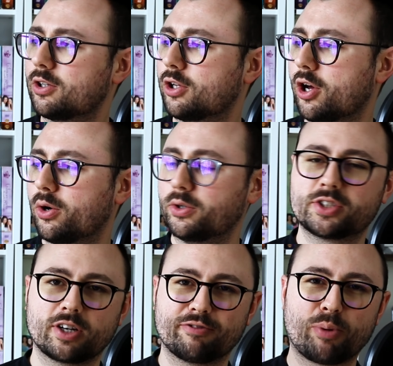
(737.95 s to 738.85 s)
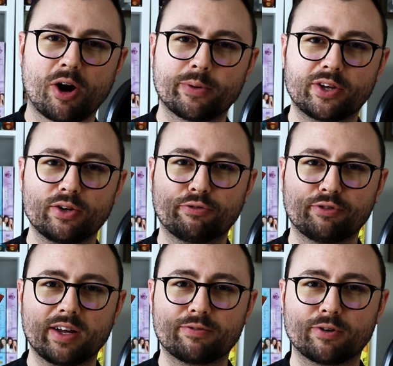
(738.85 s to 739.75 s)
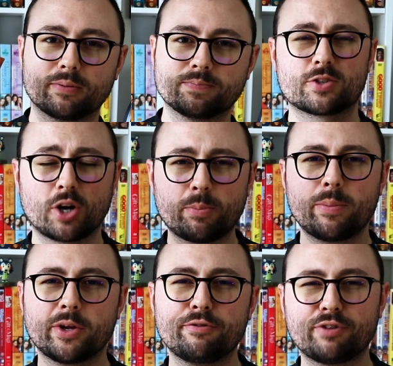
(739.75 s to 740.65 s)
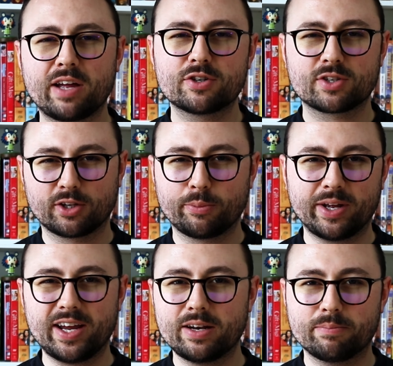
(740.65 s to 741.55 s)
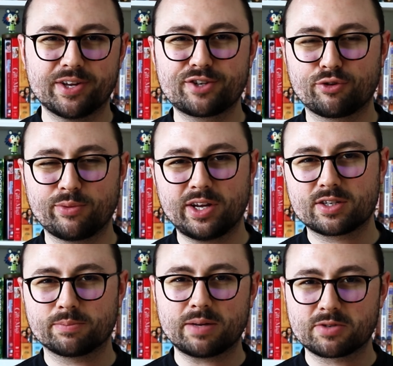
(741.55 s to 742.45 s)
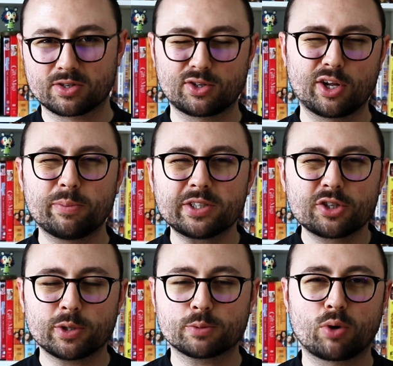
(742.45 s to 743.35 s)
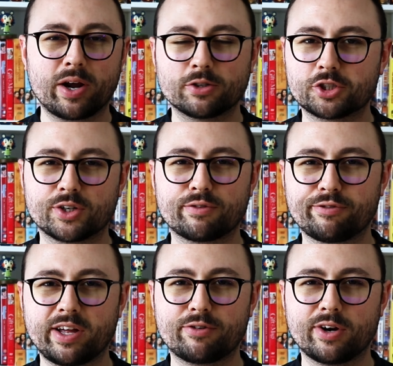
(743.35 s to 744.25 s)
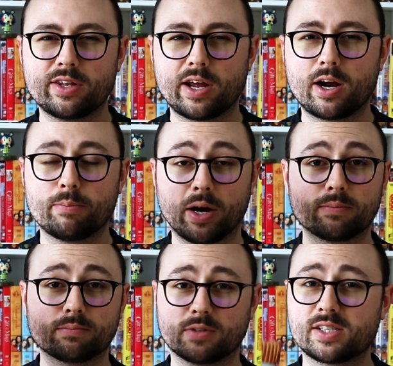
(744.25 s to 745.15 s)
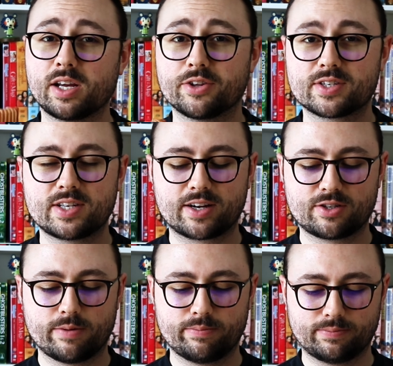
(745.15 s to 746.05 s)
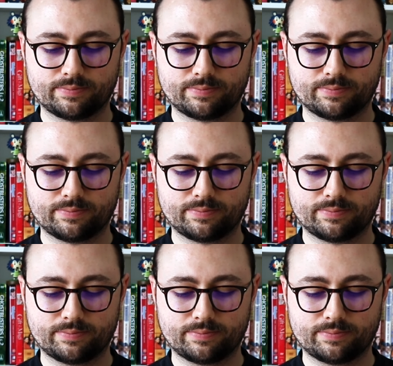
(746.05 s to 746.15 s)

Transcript: loads of barbecue flavor. Some barbecue flavors a little bit hit and miss for me. Sometimes there's a little bit too much brown sugar flavor in there, but let's see how this stacks up.